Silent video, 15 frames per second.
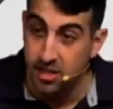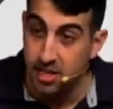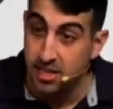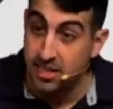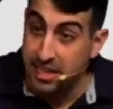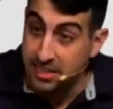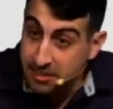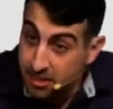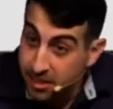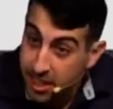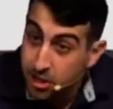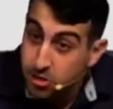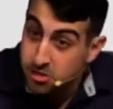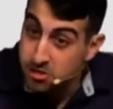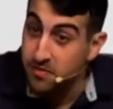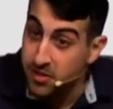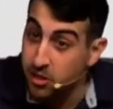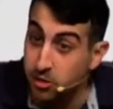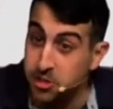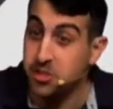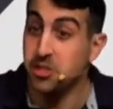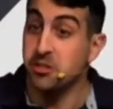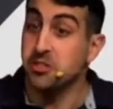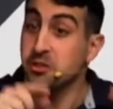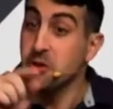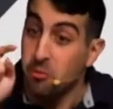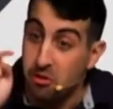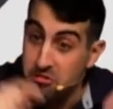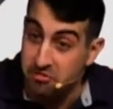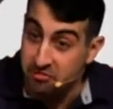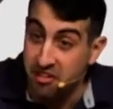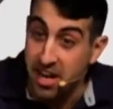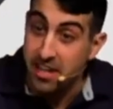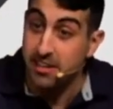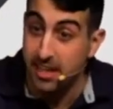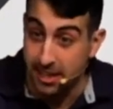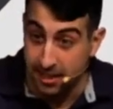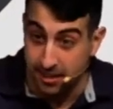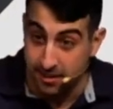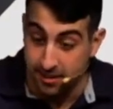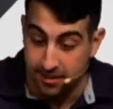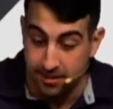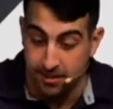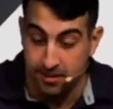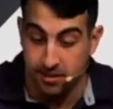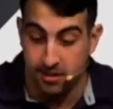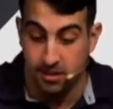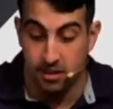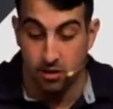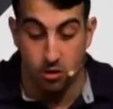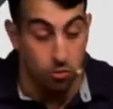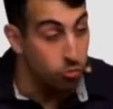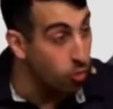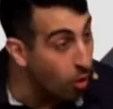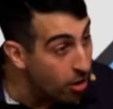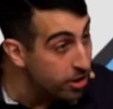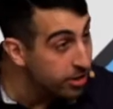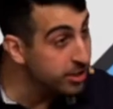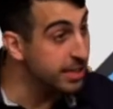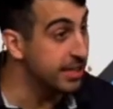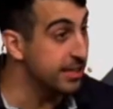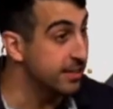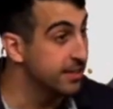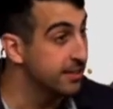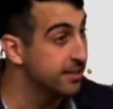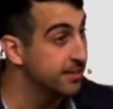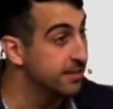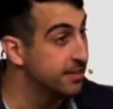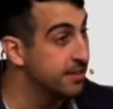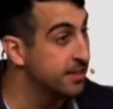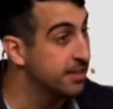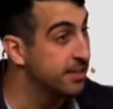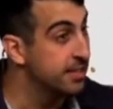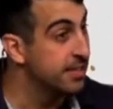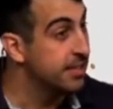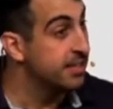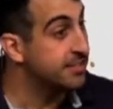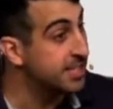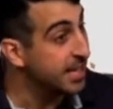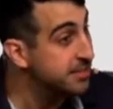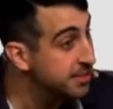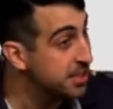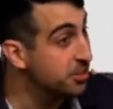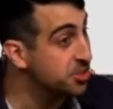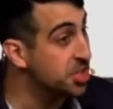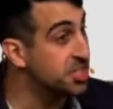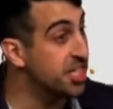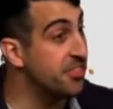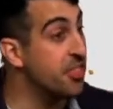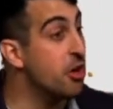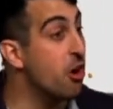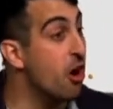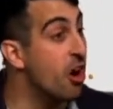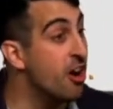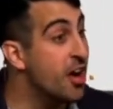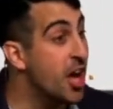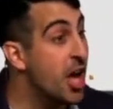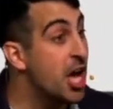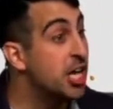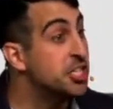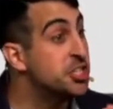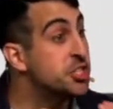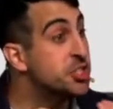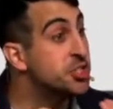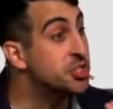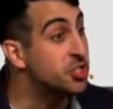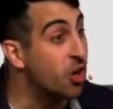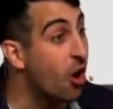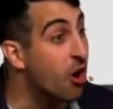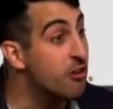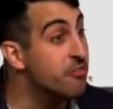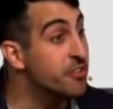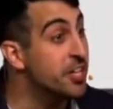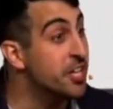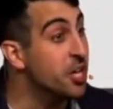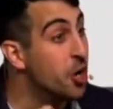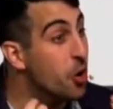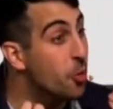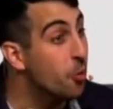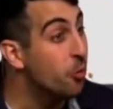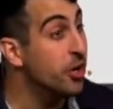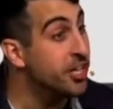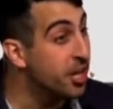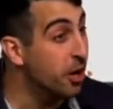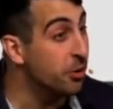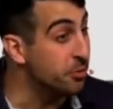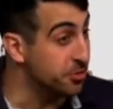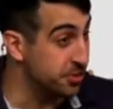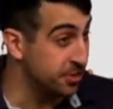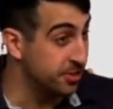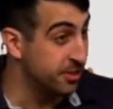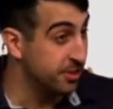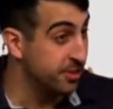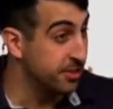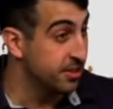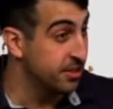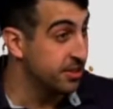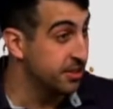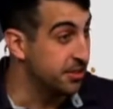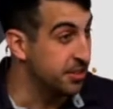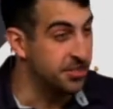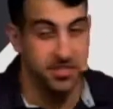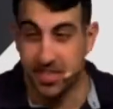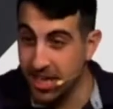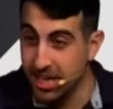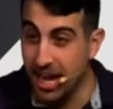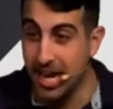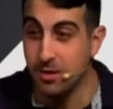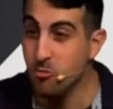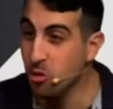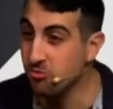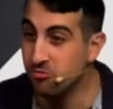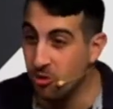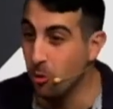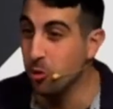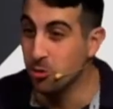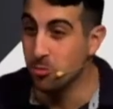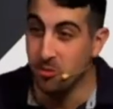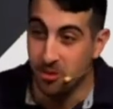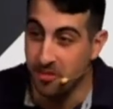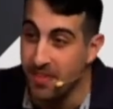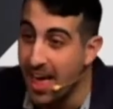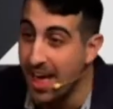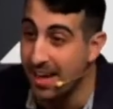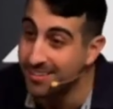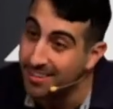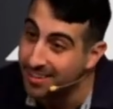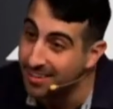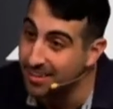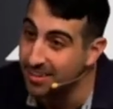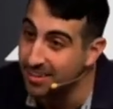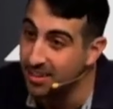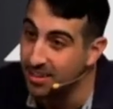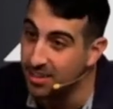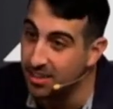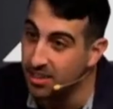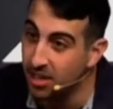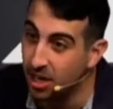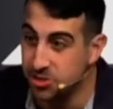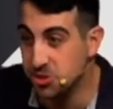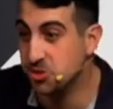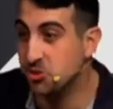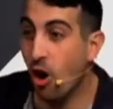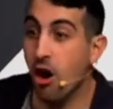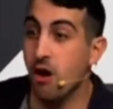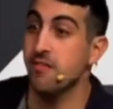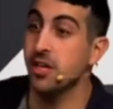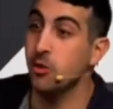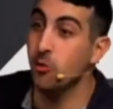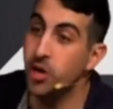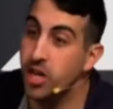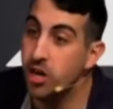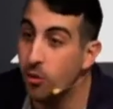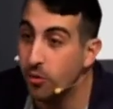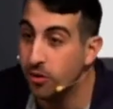Like the leaders of the early church were failing royally. The text tells us that there are starving widows. Does it get any more vulnerable than that? A starving widow.